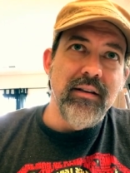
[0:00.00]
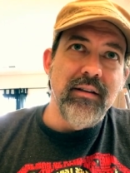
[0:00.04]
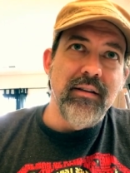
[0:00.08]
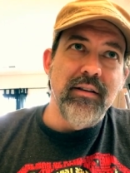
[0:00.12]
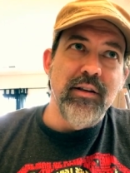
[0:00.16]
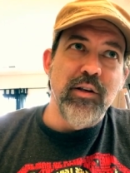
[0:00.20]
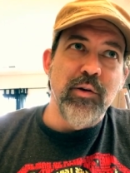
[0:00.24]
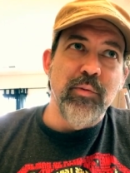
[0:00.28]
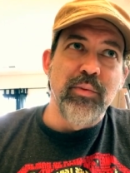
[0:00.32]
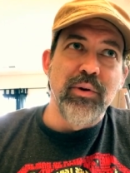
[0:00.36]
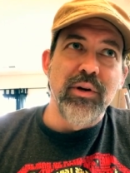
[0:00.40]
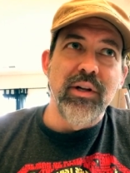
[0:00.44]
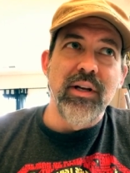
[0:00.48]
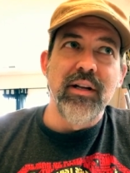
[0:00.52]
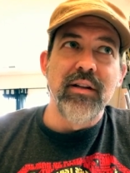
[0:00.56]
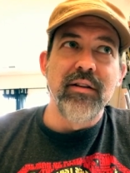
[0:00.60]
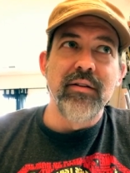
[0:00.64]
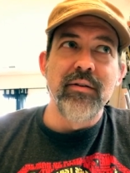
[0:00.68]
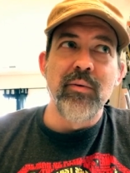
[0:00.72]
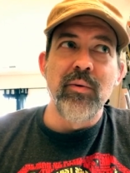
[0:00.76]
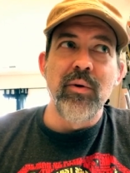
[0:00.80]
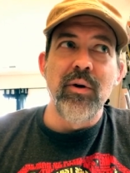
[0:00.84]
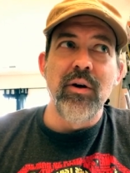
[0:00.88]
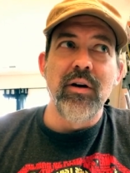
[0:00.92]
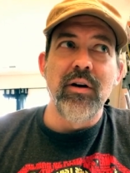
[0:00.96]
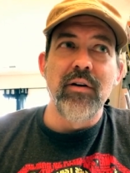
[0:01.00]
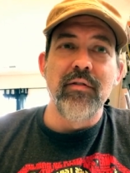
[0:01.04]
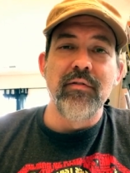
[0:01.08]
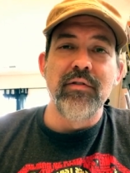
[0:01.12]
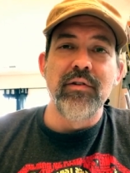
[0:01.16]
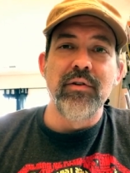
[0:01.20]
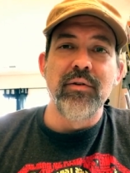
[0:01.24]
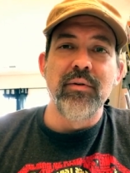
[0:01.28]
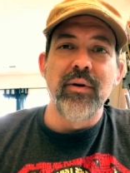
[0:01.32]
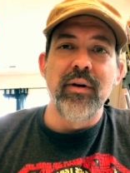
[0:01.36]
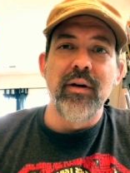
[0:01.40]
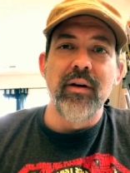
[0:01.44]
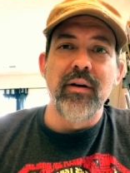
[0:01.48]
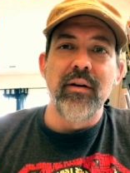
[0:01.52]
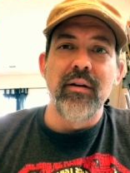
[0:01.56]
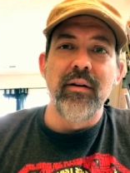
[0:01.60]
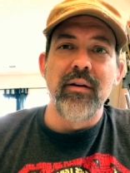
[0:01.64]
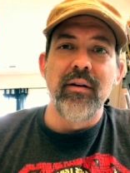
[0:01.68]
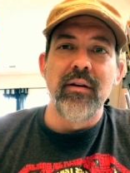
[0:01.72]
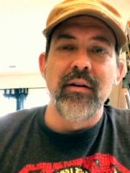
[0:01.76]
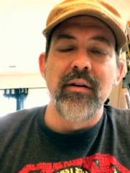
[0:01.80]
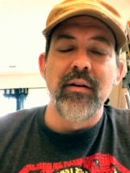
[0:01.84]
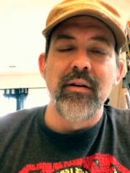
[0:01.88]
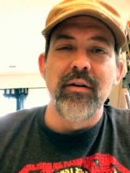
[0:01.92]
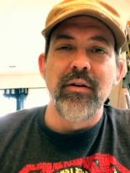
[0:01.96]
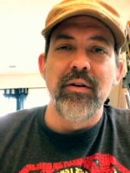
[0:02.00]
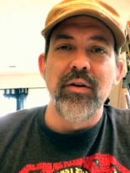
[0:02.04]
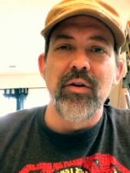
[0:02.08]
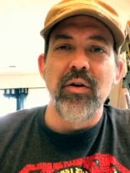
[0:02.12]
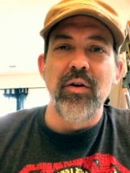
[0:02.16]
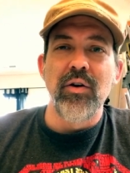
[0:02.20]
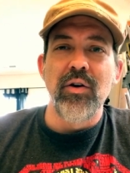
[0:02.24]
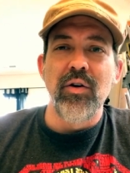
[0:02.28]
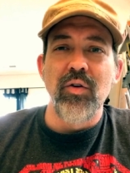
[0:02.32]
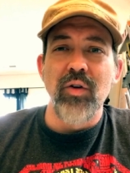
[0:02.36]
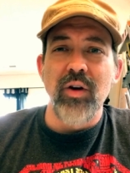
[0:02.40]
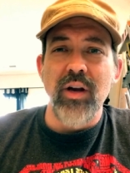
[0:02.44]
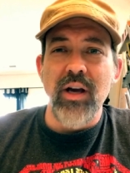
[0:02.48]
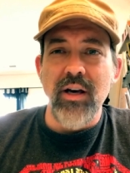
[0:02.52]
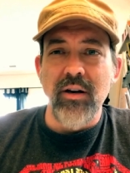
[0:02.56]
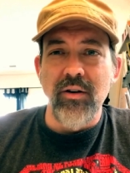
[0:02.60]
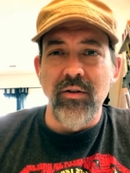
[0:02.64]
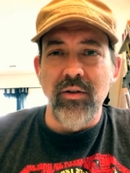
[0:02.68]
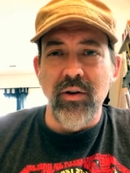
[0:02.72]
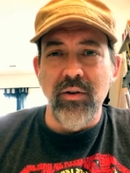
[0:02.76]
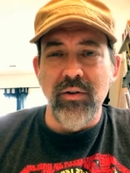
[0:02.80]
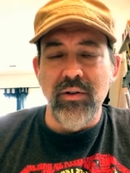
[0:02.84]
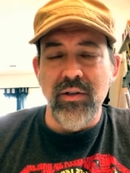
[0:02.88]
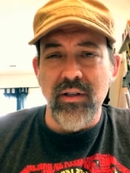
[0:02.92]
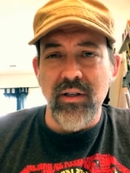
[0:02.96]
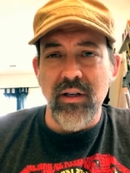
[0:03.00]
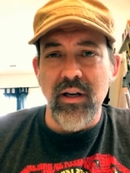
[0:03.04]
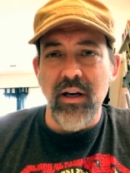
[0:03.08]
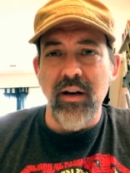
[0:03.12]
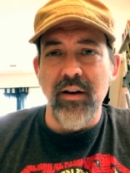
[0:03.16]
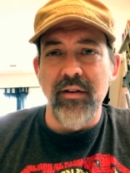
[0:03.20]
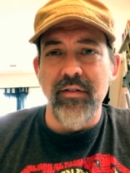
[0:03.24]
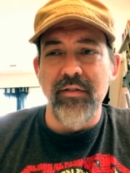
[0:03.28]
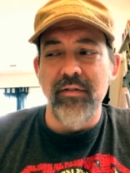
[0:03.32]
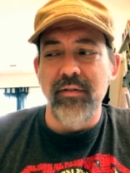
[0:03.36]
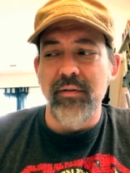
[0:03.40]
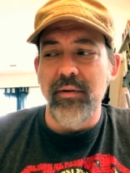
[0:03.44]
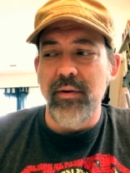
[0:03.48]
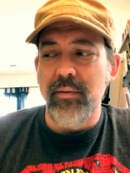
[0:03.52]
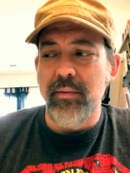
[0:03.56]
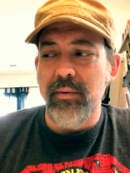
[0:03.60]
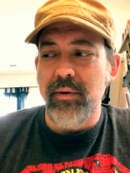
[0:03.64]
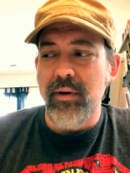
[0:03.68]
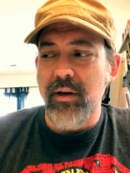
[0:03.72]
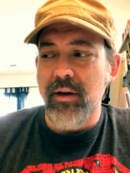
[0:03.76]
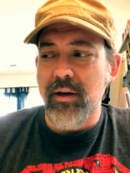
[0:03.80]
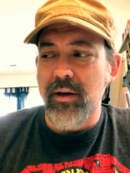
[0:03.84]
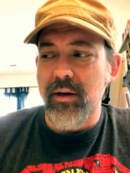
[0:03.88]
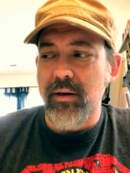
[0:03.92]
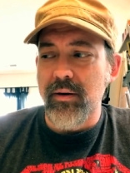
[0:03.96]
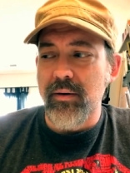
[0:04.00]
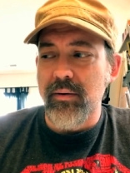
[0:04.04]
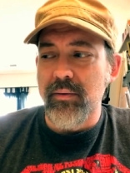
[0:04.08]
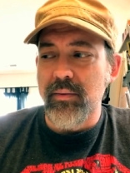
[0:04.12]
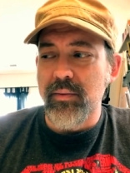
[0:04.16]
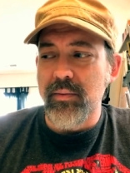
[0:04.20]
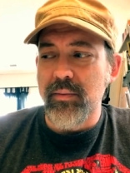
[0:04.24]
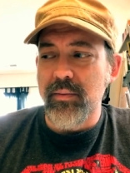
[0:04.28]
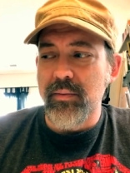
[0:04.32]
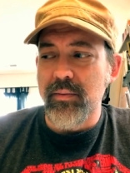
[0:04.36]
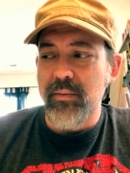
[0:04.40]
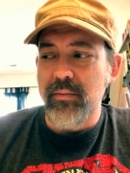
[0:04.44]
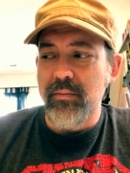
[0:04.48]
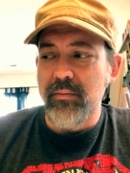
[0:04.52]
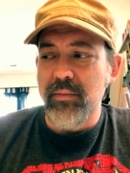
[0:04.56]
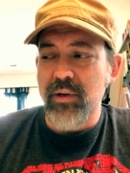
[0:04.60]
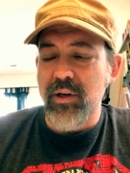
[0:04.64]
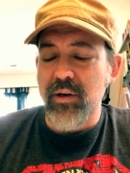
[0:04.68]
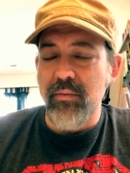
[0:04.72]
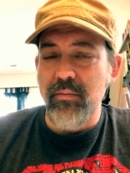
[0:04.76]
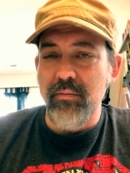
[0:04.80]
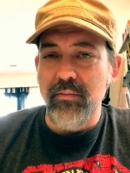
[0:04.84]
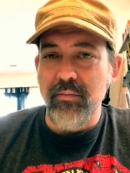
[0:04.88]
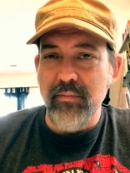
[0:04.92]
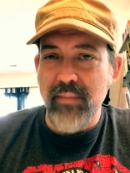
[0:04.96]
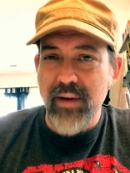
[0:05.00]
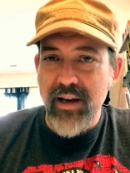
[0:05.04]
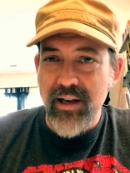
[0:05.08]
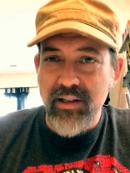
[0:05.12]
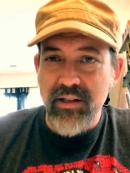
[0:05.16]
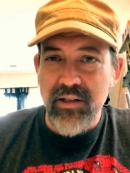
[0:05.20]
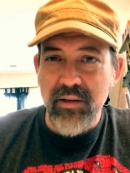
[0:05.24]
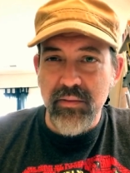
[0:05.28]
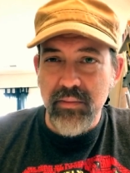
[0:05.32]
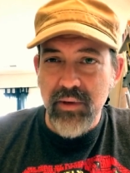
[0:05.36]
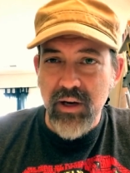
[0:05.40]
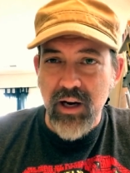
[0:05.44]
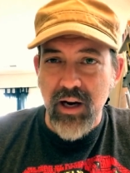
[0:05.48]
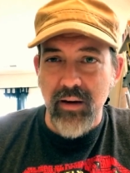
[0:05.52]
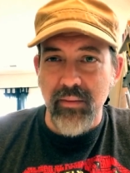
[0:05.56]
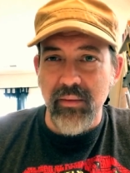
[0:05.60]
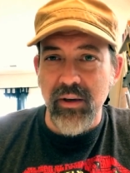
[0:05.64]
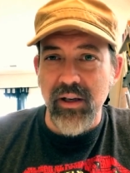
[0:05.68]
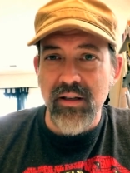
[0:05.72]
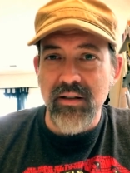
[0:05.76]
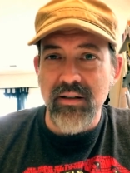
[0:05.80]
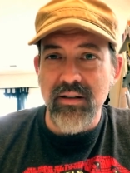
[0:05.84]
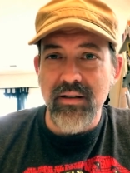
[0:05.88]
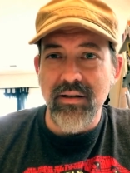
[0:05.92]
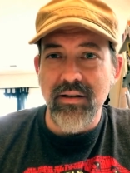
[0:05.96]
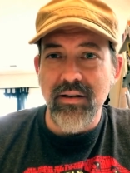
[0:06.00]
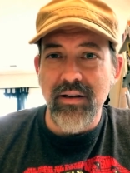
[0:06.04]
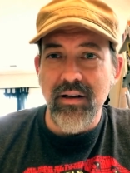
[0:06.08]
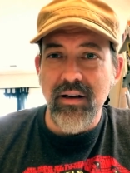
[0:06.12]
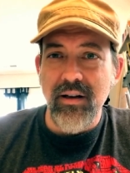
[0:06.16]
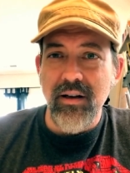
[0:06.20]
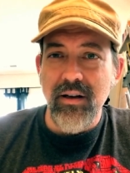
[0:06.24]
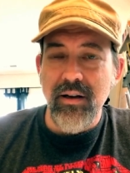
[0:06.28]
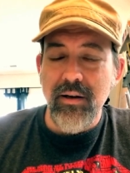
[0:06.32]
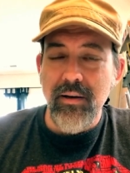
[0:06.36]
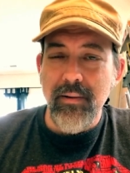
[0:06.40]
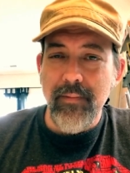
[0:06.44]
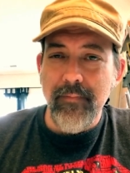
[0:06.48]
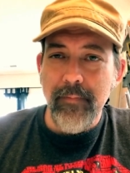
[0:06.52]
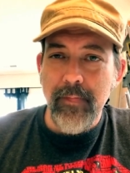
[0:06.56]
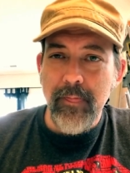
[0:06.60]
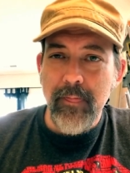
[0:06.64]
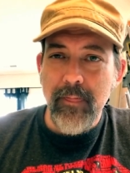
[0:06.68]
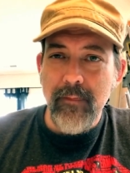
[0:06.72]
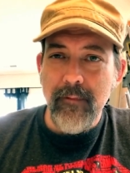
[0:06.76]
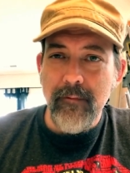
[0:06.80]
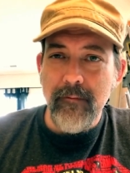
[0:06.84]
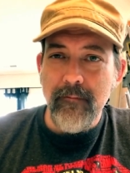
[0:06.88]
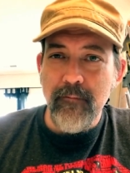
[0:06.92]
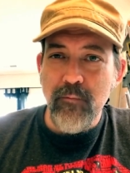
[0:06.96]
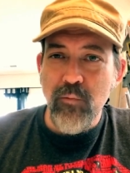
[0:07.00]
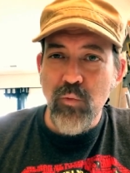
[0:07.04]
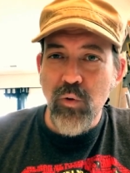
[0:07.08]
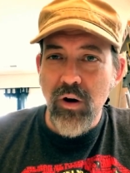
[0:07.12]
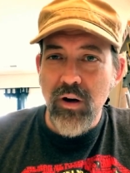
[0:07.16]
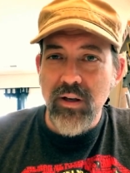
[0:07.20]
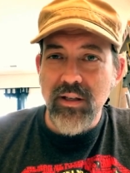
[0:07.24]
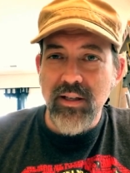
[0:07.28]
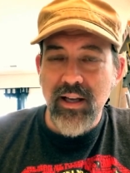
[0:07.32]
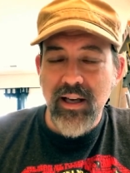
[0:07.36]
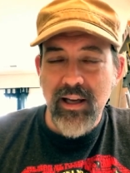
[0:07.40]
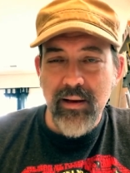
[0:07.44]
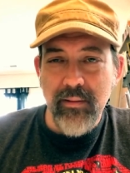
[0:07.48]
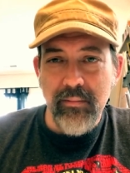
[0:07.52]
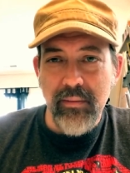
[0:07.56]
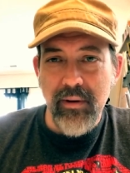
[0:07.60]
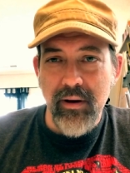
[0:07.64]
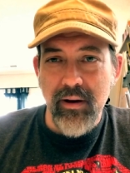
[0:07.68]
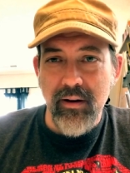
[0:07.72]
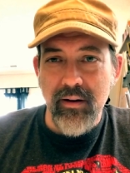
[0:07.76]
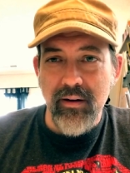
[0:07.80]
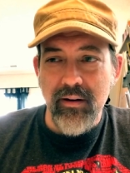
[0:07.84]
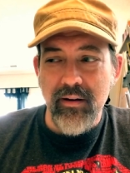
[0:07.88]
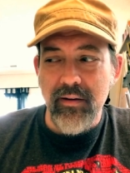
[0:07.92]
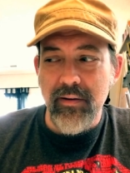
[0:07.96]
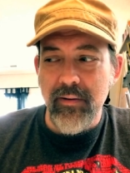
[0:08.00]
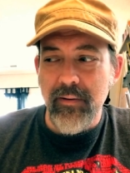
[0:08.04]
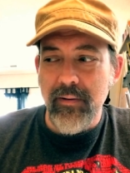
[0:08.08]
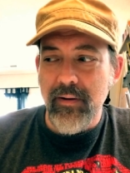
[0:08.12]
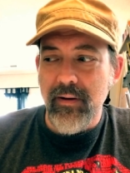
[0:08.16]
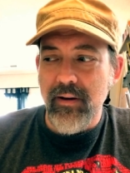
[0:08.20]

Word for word: you put in the work of doing your creator-owned stuff, uh, you know, make some comics work to get better,